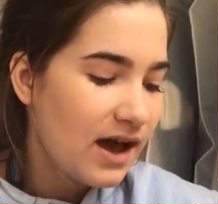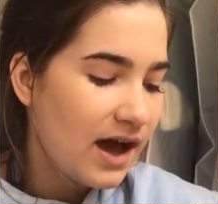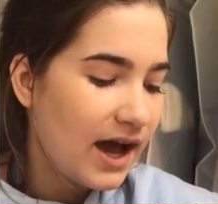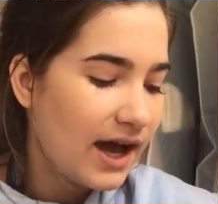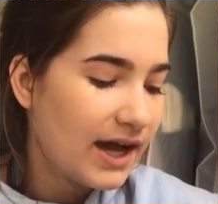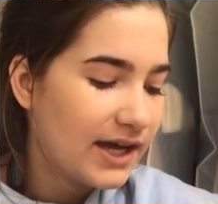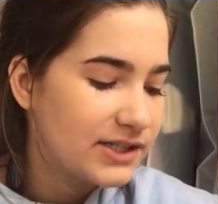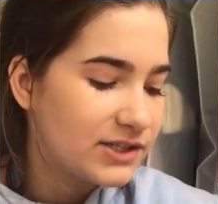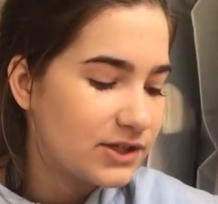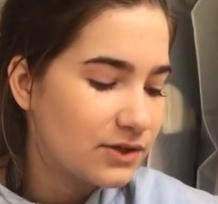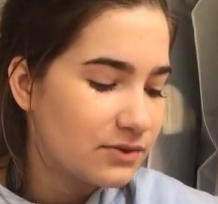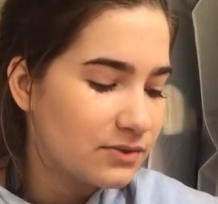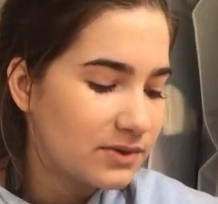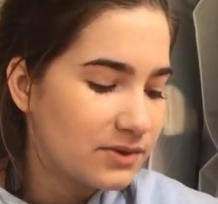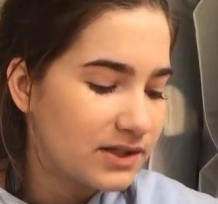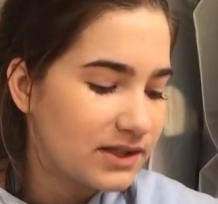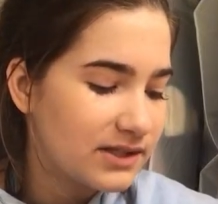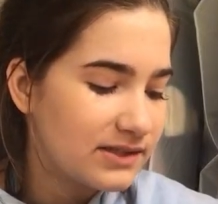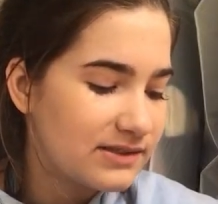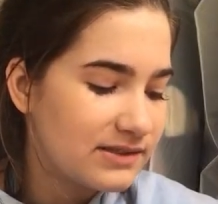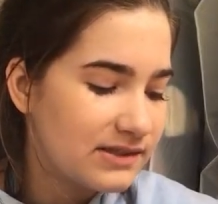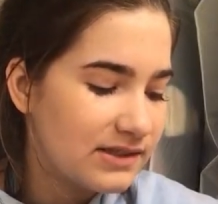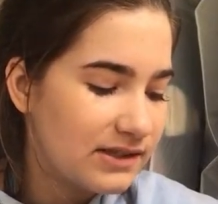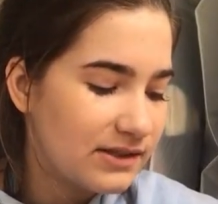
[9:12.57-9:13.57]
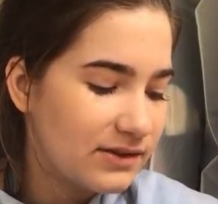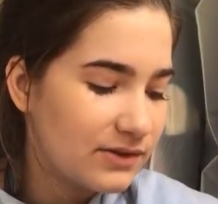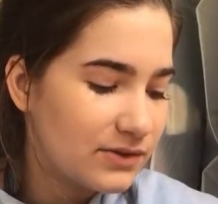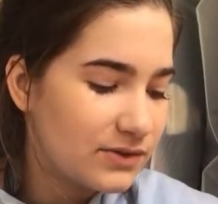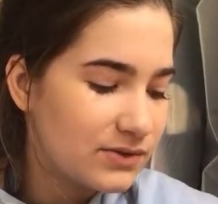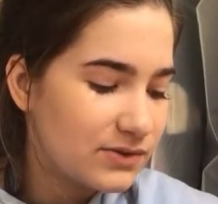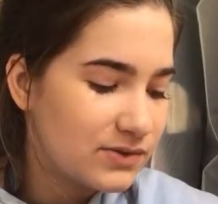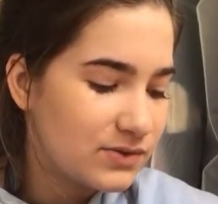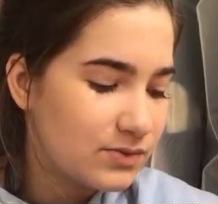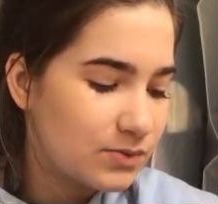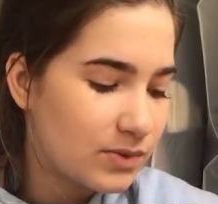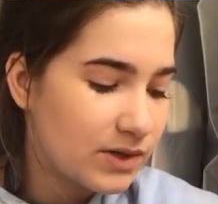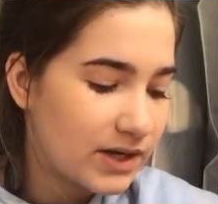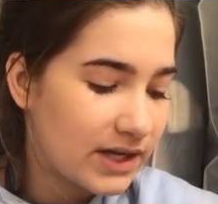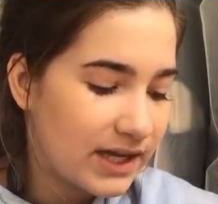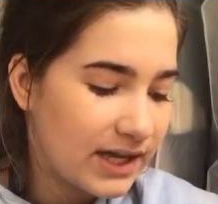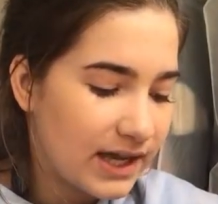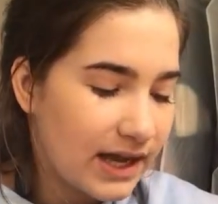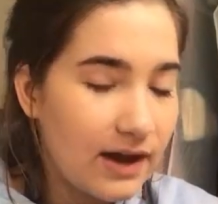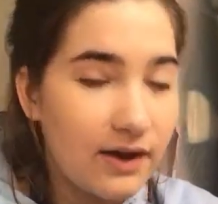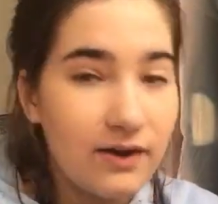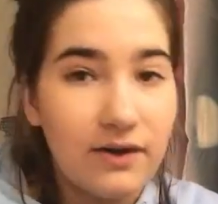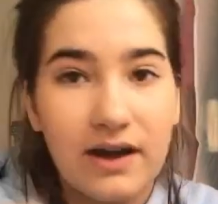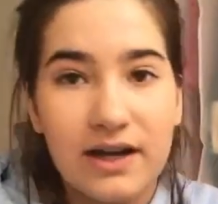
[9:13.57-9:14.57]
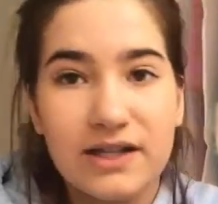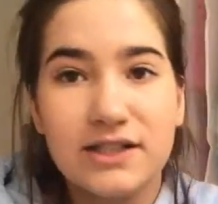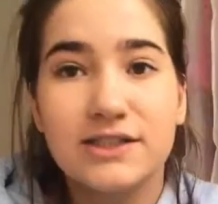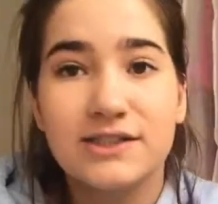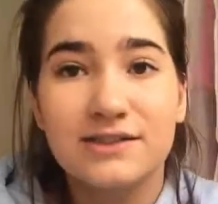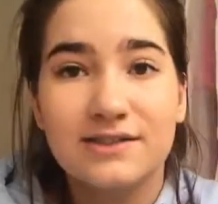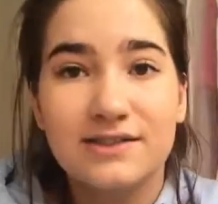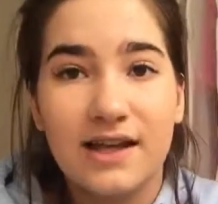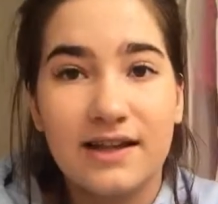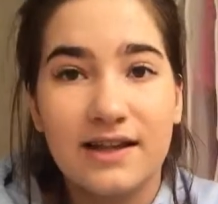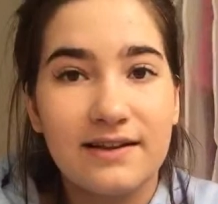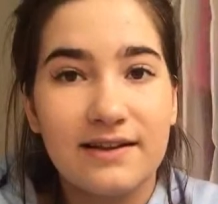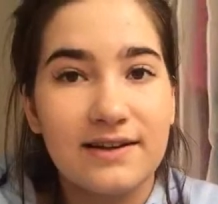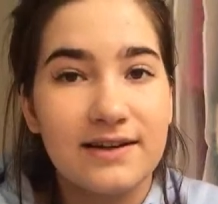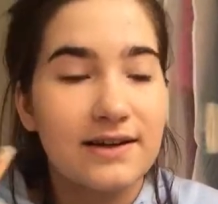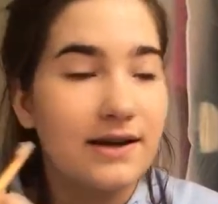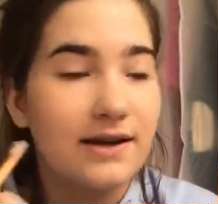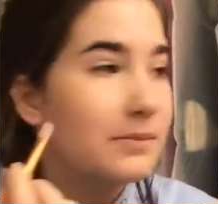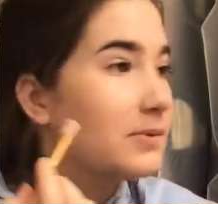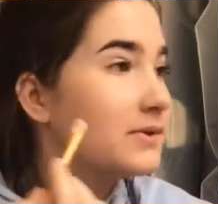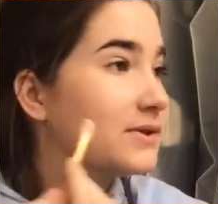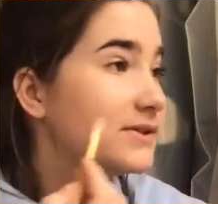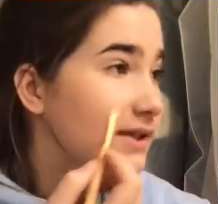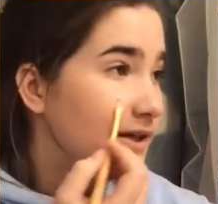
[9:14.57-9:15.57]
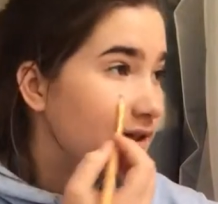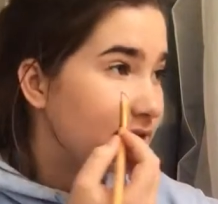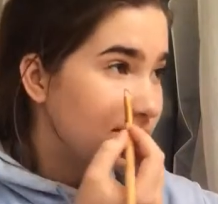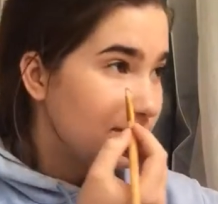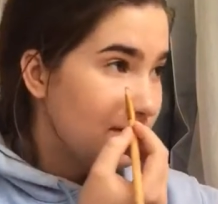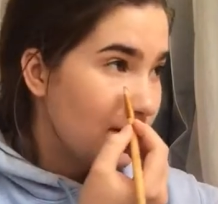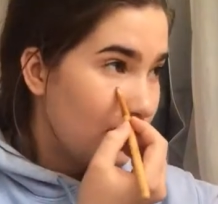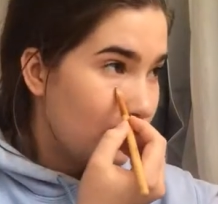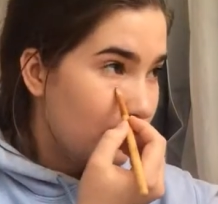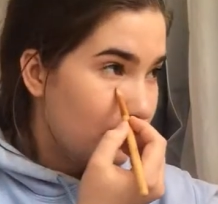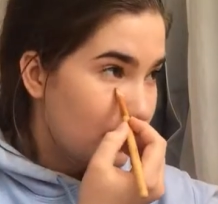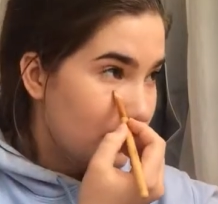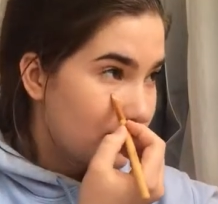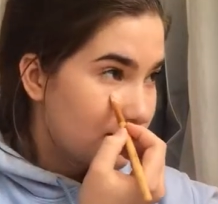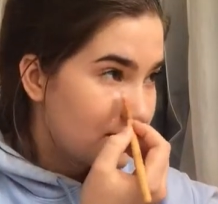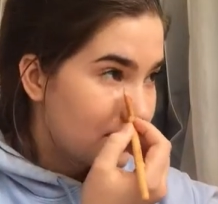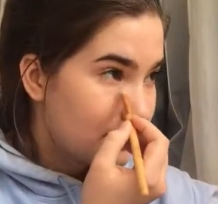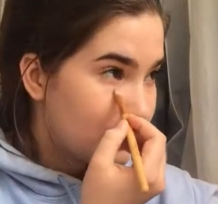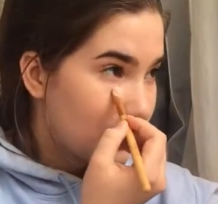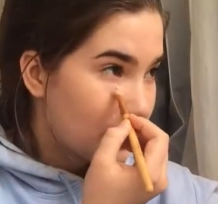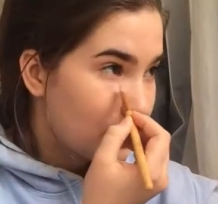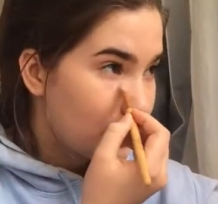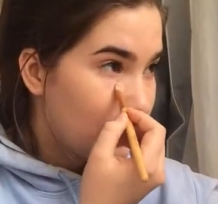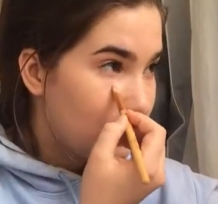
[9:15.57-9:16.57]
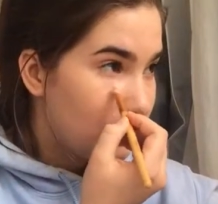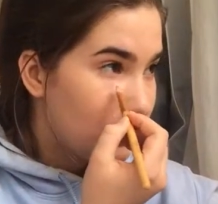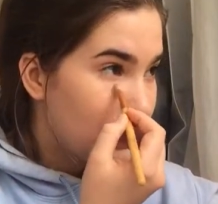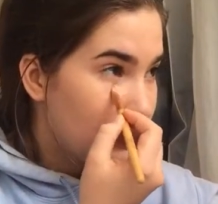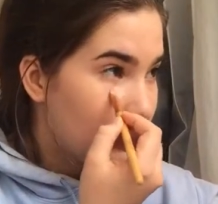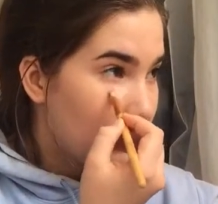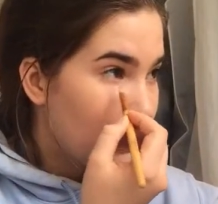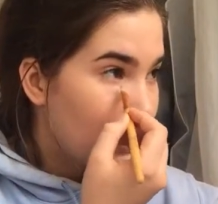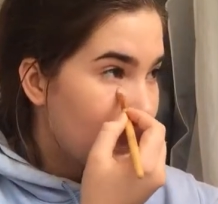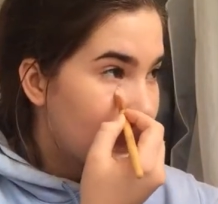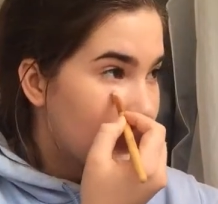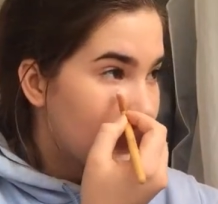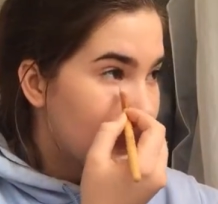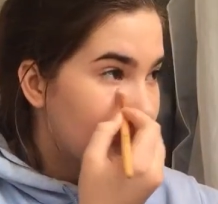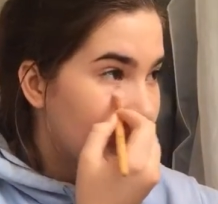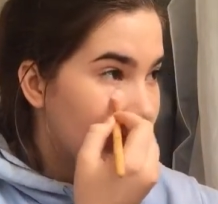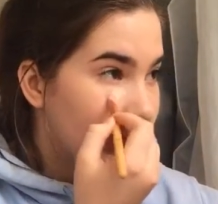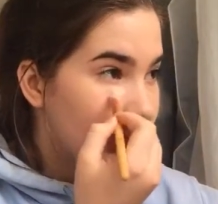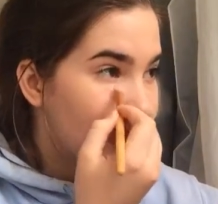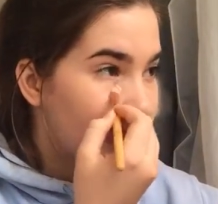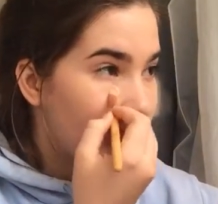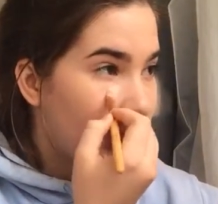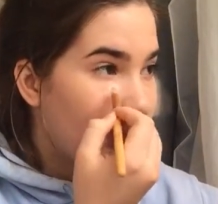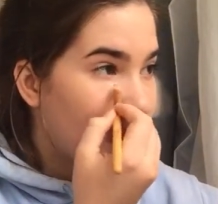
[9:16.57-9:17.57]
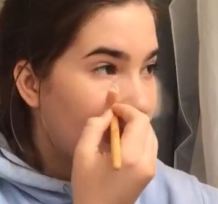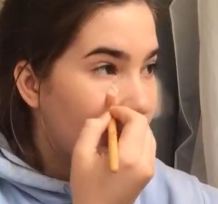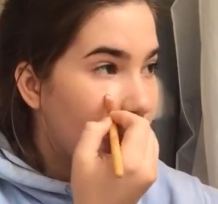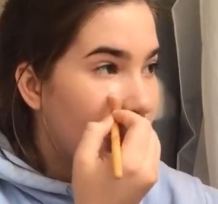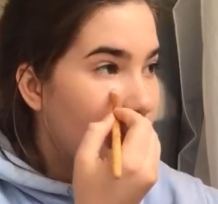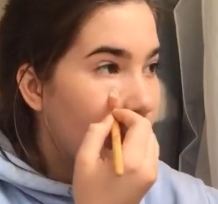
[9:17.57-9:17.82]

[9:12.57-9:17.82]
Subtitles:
I don't really see those working out. I just said that a couple seconds ago, but it seems like new people entered the chat.